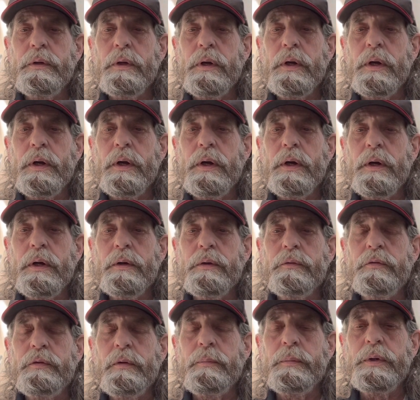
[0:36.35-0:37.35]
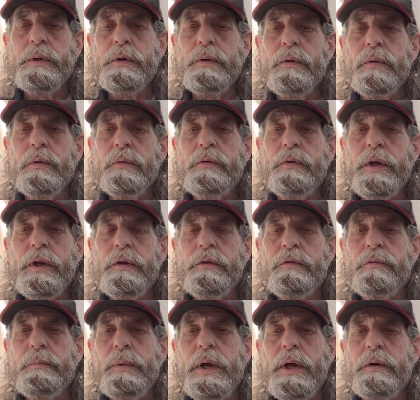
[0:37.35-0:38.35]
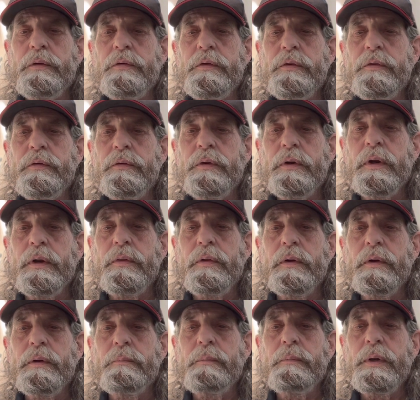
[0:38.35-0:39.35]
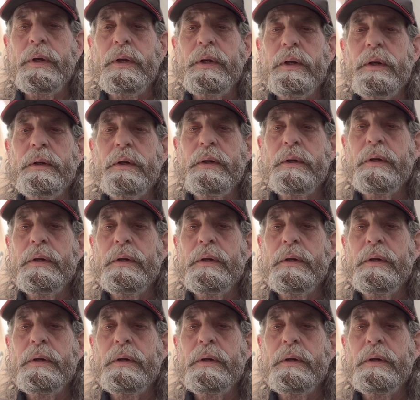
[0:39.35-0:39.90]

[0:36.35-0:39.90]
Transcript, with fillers: uh, some of the old tennis matches, and I thought, man,